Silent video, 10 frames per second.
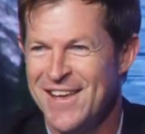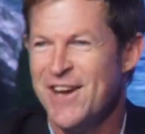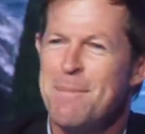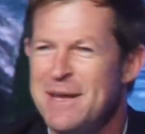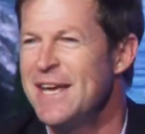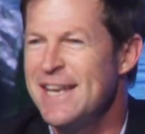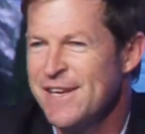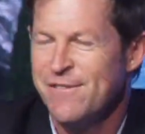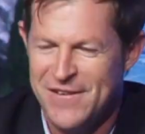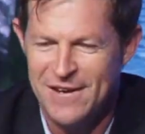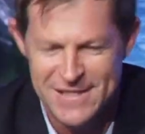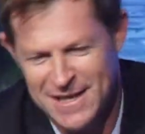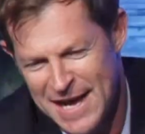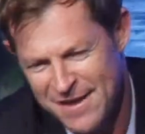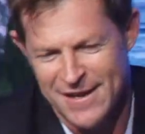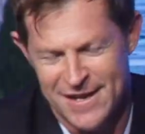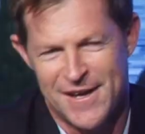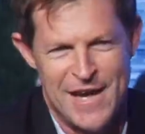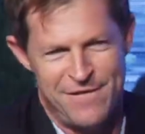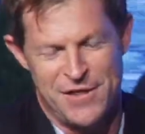You know, I mean, the Indian fielders, other than
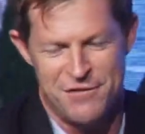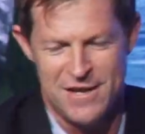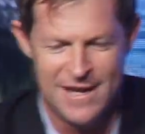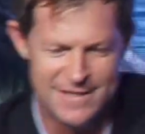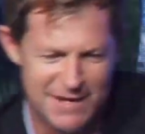K from the three guys that I